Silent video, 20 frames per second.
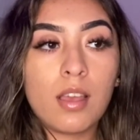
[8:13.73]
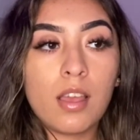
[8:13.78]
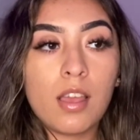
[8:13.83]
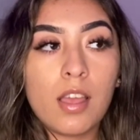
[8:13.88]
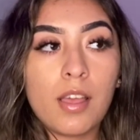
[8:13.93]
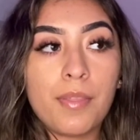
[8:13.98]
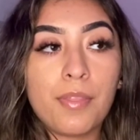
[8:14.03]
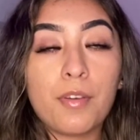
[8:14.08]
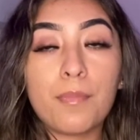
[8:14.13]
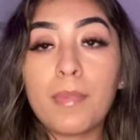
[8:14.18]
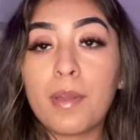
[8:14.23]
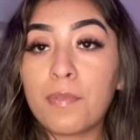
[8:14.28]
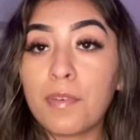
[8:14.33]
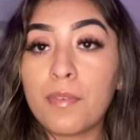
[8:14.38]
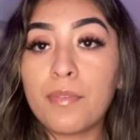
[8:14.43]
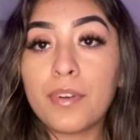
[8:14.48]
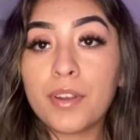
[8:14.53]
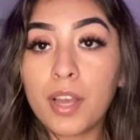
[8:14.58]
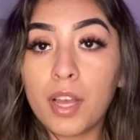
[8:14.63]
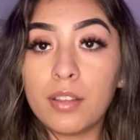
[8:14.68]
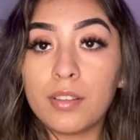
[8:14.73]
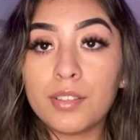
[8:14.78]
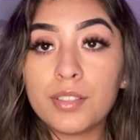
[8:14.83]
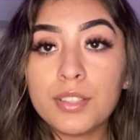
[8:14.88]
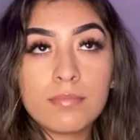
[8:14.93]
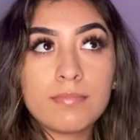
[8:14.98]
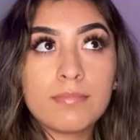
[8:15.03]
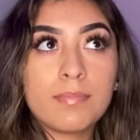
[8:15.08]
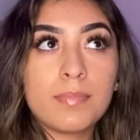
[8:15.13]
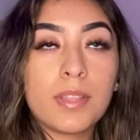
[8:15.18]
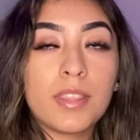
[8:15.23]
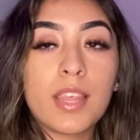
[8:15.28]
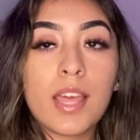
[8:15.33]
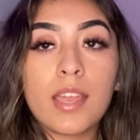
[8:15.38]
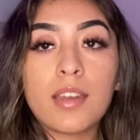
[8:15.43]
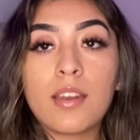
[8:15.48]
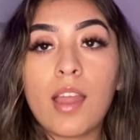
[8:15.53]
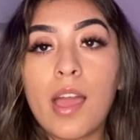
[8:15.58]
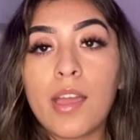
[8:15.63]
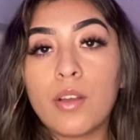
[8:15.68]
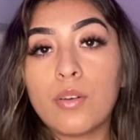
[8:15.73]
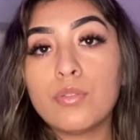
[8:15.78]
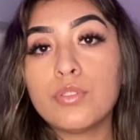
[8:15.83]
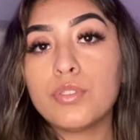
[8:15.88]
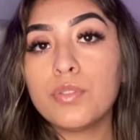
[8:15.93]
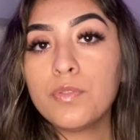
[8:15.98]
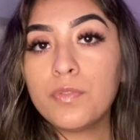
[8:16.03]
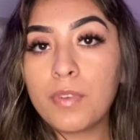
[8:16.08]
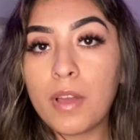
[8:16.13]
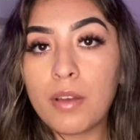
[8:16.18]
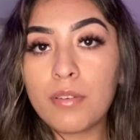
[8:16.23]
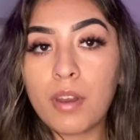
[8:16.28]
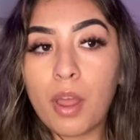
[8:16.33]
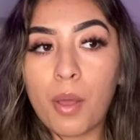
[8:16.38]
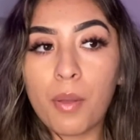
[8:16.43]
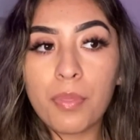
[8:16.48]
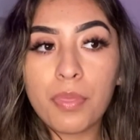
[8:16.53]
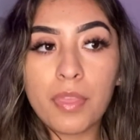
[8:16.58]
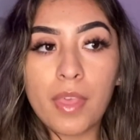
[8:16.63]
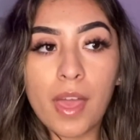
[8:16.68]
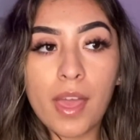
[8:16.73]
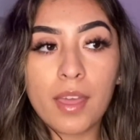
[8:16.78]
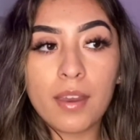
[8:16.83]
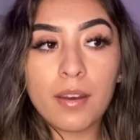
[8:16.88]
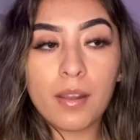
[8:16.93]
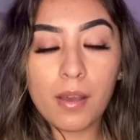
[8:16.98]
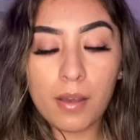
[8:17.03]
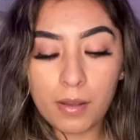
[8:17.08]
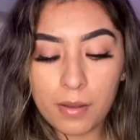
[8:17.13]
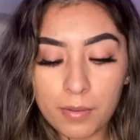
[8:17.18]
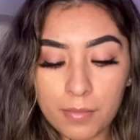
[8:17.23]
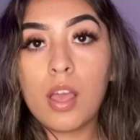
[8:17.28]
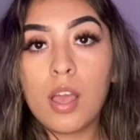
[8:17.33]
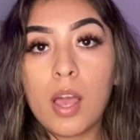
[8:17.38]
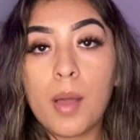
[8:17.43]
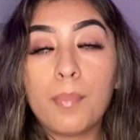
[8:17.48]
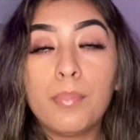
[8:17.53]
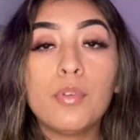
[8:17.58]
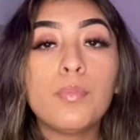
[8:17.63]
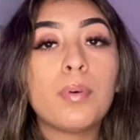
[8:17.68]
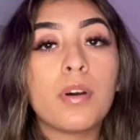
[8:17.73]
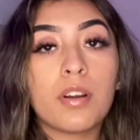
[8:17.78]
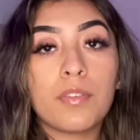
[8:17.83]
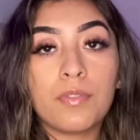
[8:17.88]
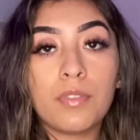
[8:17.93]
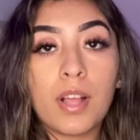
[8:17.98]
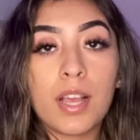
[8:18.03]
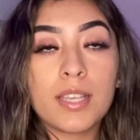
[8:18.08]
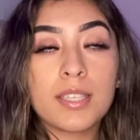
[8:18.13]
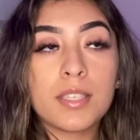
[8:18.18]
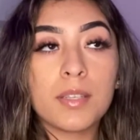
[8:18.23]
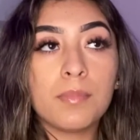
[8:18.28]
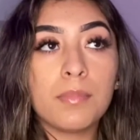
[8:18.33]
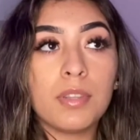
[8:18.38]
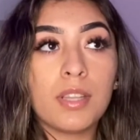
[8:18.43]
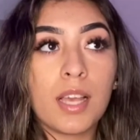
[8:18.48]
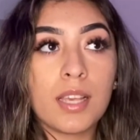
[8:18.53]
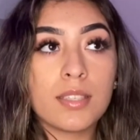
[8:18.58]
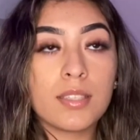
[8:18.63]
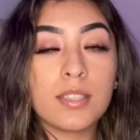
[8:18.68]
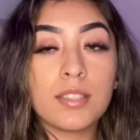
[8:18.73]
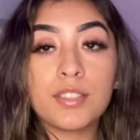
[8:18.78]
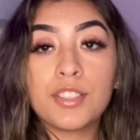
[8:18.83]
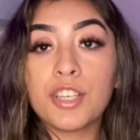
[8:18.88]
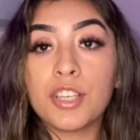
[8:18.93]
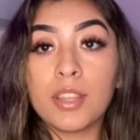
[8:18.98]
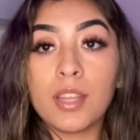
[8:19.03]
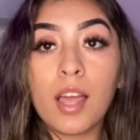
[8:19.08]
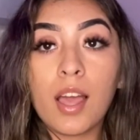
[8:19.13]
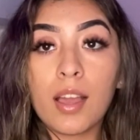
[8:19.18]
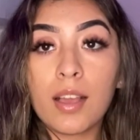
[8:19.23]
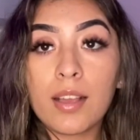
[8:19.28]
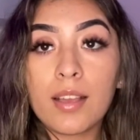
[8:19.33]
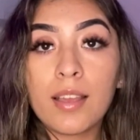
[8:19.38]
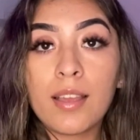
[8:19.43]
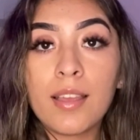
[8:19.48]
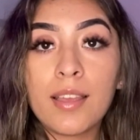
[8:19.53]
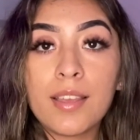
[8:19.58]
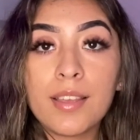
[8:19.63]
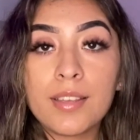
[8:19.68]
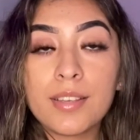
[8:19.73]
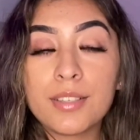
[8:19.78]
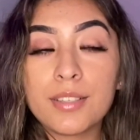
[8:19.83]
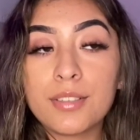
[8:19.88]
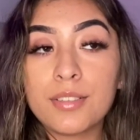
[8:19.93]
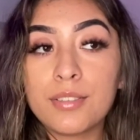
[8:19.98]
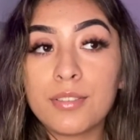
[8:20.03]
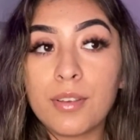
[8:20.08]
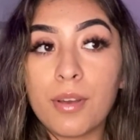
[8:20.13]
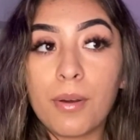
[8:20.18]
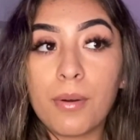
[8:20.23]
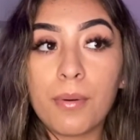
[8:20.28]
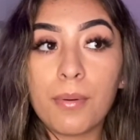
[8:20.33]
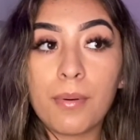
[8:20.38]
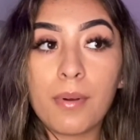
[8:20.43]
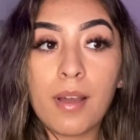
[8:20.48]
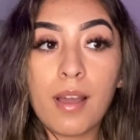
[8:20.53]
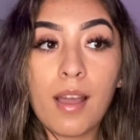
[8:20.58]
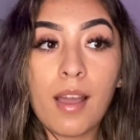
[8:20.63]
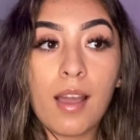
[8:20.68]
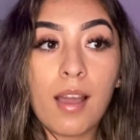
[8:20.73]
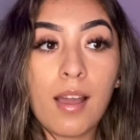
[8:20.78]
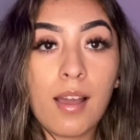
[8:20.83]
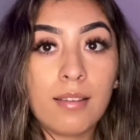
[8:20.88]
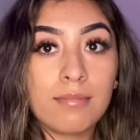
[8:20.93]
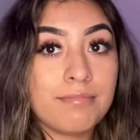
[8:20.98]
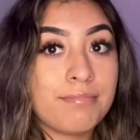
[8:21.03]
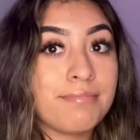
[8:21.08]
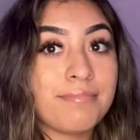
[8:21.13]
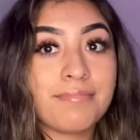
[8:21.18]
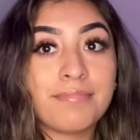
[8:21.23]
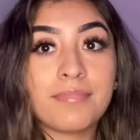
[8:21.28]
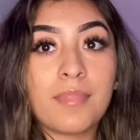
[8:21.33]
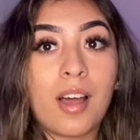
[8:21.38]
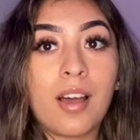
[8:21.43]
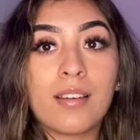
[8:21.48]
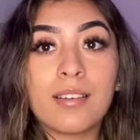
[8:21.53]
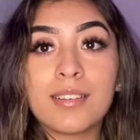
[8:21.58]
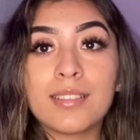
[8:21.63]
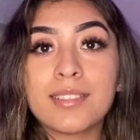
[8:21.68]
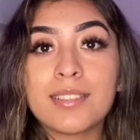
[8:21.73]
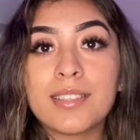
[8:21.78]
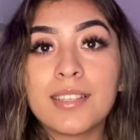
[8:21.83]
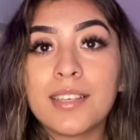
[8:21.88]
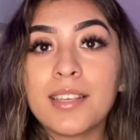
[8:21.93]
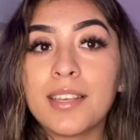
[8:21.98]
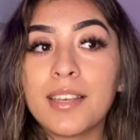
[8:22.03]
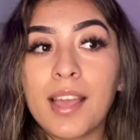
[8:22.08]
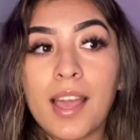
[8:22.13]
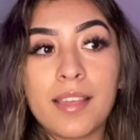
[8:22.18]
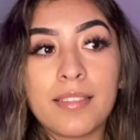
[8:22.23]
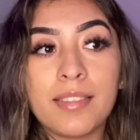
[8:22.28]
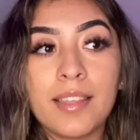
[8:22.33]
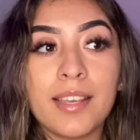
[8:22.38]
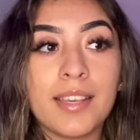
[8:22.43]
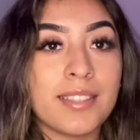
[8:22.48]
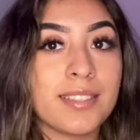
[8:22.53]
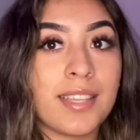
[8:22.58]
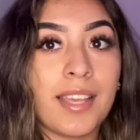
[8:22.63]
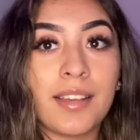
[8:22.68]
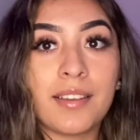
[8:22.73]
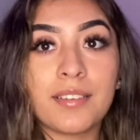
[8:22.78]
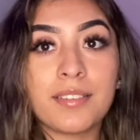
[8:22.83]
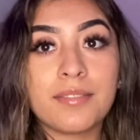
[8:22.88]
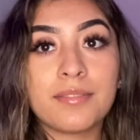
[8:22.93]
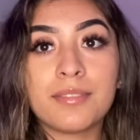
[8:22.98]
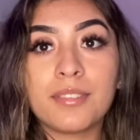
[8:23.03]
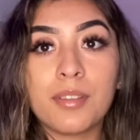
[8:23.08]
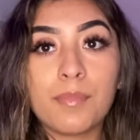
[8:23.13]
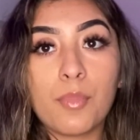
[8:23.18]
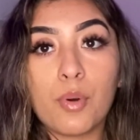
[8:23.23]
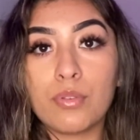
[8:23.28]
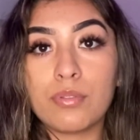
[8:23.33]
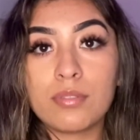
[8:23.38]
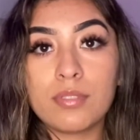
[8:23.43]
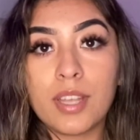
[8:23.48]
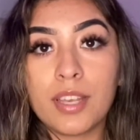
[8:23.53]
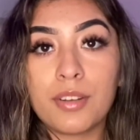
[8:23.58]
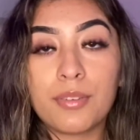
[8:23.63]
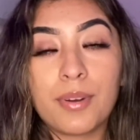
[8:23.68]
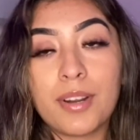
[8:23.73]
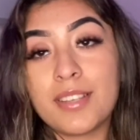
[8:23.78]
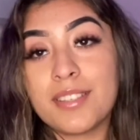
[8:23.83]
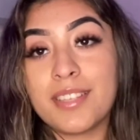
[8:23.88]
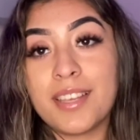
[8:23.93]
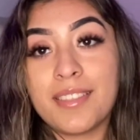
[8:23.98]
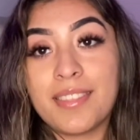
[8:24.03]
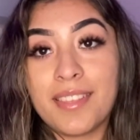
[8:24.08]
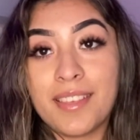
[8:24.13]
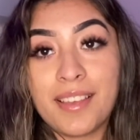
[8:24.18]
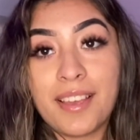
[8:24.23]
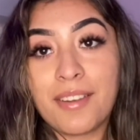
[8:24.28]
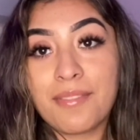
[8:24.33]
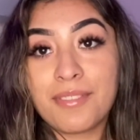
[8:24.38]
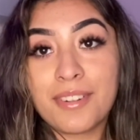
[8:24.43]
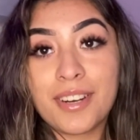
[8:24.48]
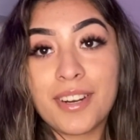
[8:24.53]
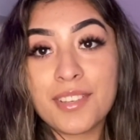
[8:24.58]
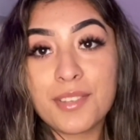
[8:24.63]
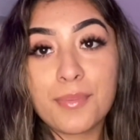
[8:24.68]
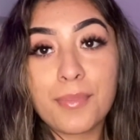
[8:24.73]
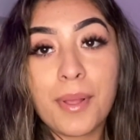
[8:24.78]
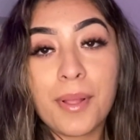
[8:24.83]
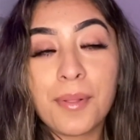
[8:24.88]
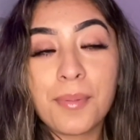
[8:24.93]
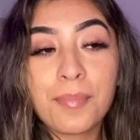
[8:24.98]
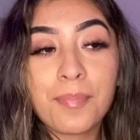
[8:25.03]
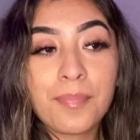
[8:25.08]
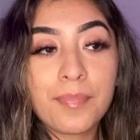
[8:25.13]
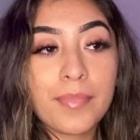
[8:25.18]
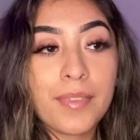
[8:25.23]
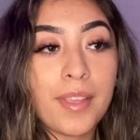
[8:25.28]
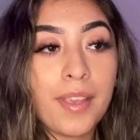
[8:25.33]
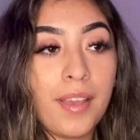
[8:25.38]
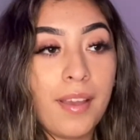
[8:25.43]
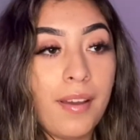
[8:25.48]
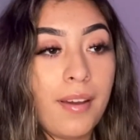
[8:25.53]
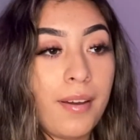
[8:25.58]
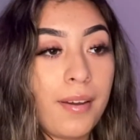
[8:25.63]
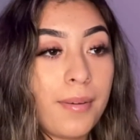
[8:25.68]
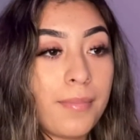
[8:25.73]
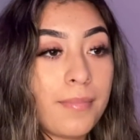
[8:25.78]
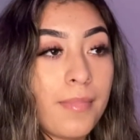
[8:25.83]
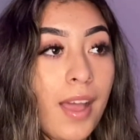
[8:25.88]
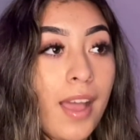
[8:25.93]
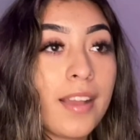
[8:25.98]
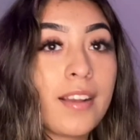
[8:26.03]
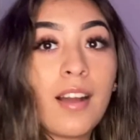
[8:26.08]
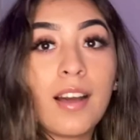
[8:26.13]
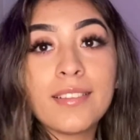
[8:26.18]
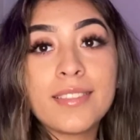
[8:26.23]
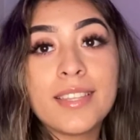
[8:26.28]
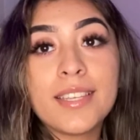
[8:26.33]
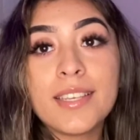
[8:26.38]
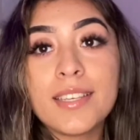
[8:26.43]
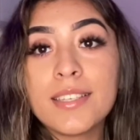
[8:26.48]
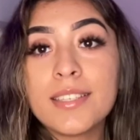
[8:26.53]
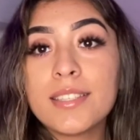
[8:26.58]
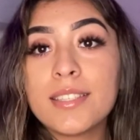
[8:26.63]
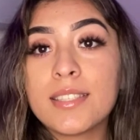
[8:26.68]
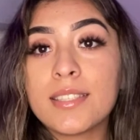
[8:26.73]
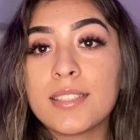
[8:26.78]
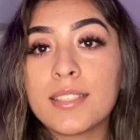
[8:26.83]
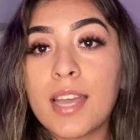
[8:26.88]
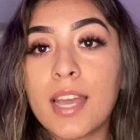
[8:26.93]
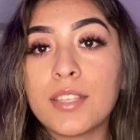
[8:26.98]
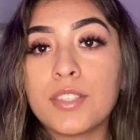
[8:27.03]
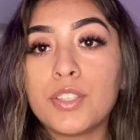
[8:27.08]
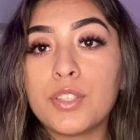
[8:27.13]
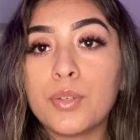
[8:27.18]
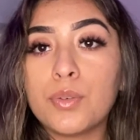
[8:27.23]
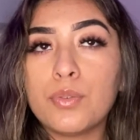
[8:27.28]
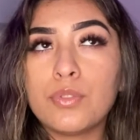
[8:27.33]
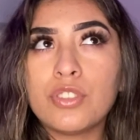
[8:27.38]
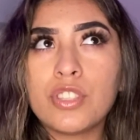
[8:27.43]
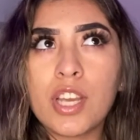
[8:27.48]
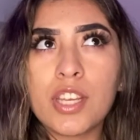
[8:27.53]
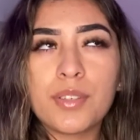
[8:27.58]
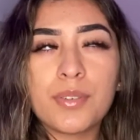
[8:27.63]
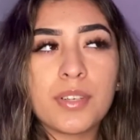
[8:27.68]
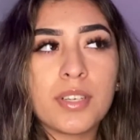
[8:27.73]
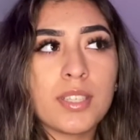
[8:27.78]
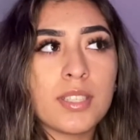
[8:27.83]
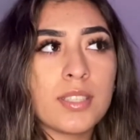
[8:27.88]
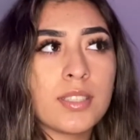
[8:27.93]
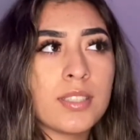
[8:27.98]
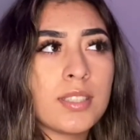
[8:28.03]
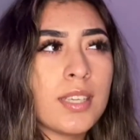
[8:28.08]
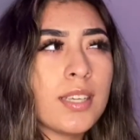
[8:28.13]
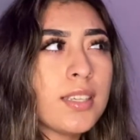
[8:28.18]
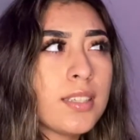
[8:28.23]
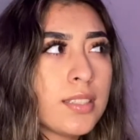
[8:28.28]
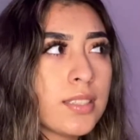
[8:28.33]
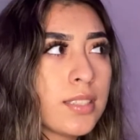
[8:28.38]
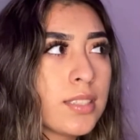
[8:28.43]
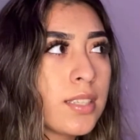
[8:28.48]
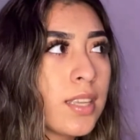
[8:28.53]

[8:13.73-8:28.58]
they're my favorite colors but then i also found out that um a blue butterfly symbolizes good luck so honestly i think it's like the most like crazy thing ever as well. Um, I got this tattoo January 6th